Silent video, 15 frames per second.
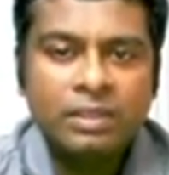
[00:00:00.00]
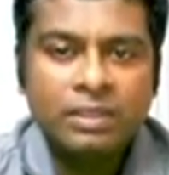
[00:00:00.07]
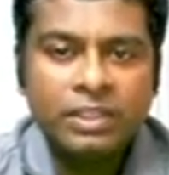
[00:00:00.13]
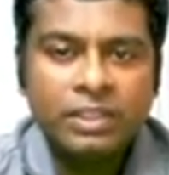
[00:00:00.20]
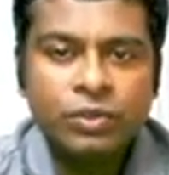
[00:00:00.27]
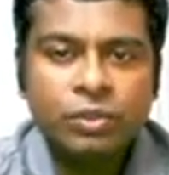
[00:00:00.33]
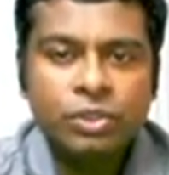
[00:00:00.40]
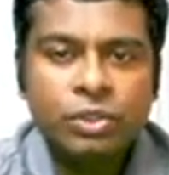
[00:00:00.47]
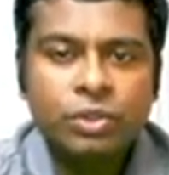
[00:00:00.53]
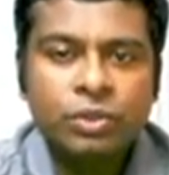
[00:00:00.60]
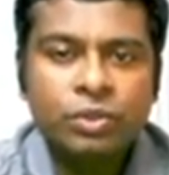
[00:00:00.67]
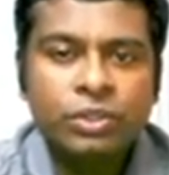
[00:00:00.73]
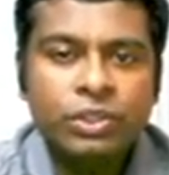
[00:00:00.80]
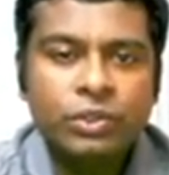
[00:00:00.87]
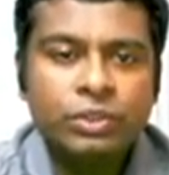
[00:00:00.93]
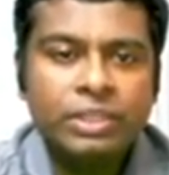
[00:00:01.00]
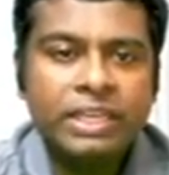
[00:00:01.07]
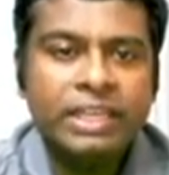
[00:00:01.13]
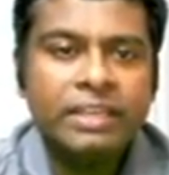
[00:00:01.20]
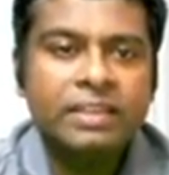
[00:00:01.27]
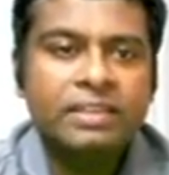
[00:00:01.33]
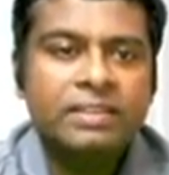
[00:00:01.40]
U2
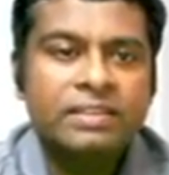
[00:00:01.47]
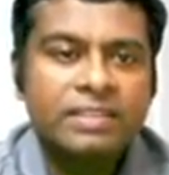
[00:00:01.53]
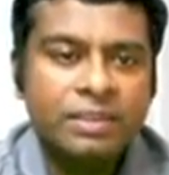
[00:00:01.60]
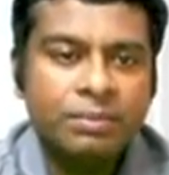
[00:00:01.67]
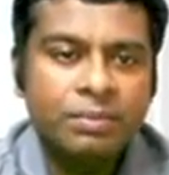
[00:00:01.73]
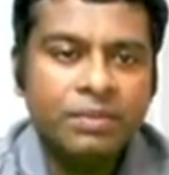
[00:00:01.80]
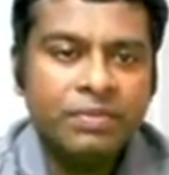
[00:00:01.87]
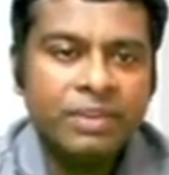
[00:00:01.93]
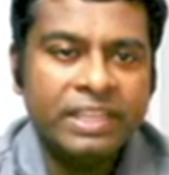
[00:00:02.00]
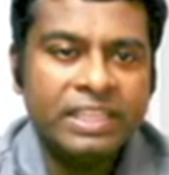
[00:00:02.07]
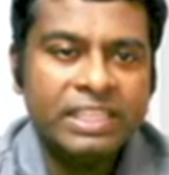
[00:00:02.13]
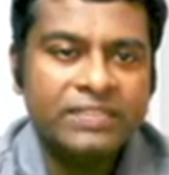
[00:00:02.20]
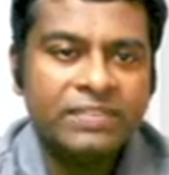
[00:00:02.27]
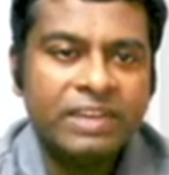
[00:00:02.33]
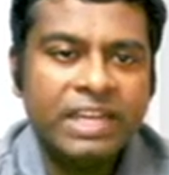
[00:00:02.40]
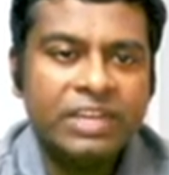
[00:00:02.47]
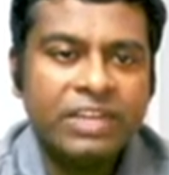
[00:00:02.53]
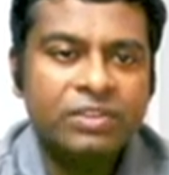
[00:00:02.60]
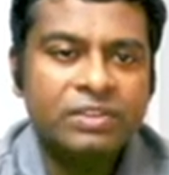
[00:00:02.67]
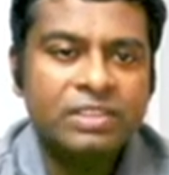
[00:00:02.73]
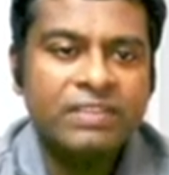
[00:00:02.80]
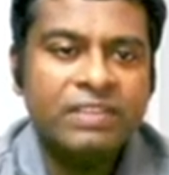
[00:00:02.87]
U3. Simplify these
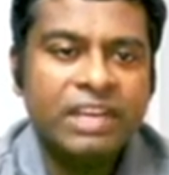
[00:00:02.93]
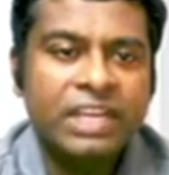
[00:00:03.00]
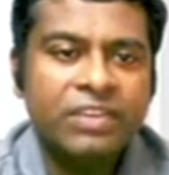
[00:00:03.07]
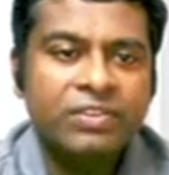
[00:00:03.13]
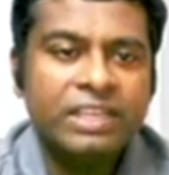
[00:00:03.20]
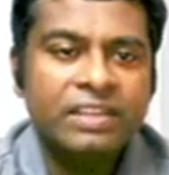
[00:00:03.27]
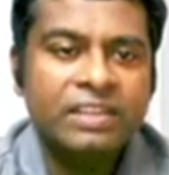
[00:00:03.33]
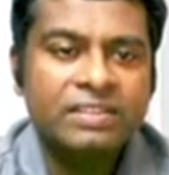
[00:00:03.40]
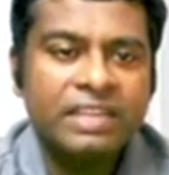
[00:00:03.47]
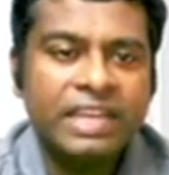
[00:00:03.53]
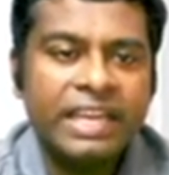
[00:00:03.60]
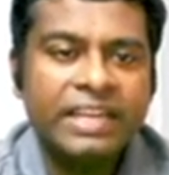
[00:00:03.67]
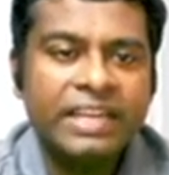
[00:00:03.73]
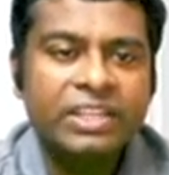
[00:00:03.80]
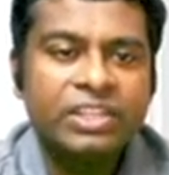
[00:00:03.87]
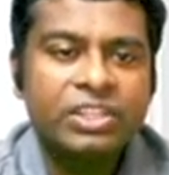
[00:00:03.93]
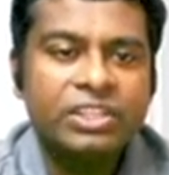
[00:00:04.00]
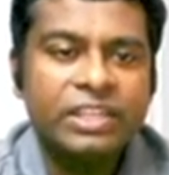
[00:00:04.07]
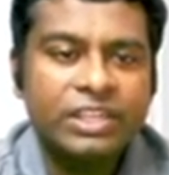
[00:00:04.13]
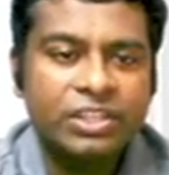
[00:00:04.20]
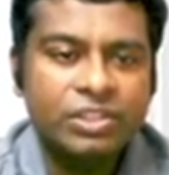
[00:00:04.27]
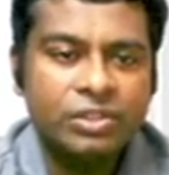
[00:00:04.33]
values, the value yields 9 into
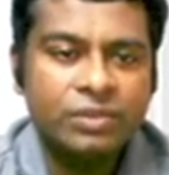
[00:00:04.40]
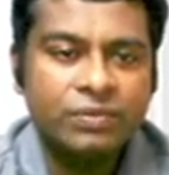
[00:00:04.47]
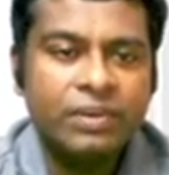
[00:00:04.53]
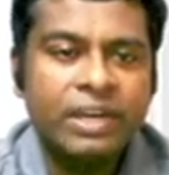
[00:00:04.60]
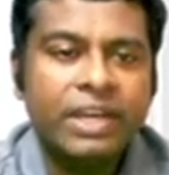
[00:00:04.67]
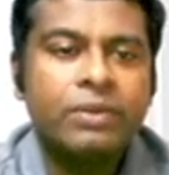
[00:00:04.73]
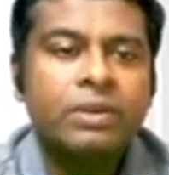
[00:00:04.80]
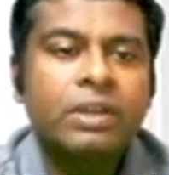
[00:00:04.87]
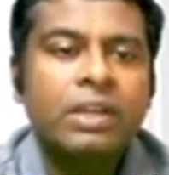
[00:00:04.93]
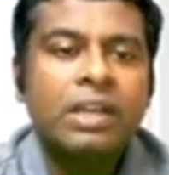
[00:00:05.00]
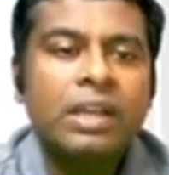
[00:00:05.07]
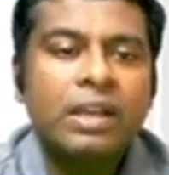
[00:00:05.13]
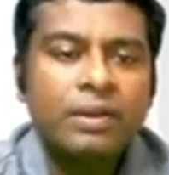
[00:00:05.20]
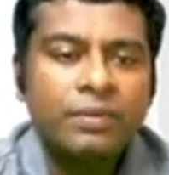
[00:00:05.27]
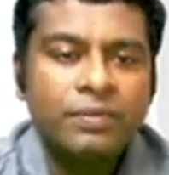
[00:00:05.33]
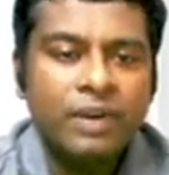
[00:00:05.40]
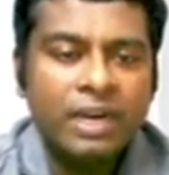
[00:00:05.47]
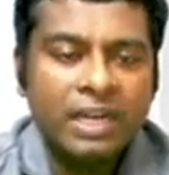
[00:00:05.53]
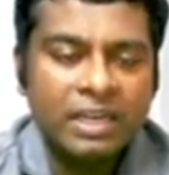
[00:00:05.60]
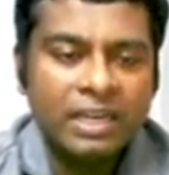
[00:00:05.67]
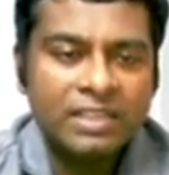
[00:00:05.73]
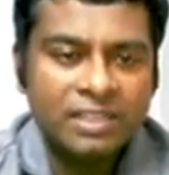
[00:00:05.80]
10 raised to 5.
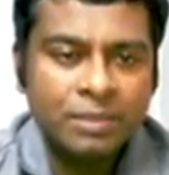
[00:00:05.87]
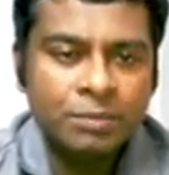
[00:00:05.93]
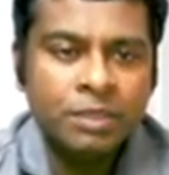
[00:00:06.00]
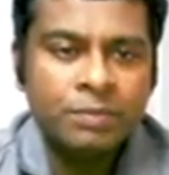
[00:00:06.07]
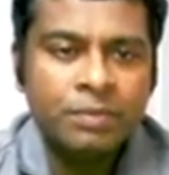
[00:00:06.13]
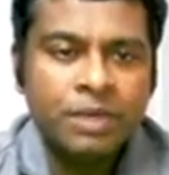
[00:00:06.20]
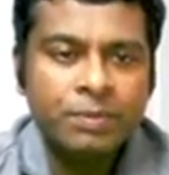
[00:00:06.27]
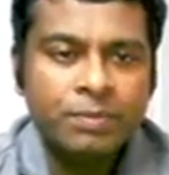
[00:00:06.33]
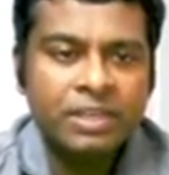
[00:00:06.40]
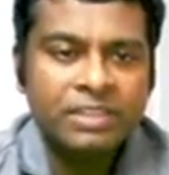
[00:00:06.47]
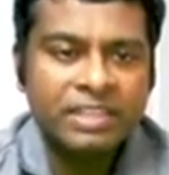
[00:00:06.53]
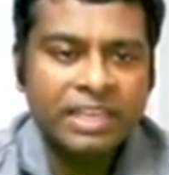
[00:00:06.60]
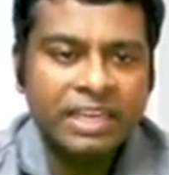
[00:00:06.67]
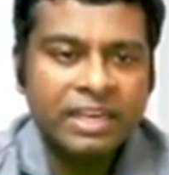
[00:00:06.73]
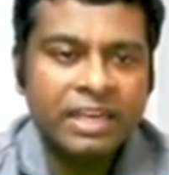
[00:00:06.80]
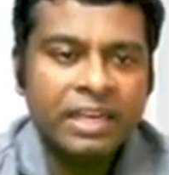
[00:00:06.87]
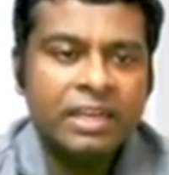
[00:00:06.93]
For assemble purpose, here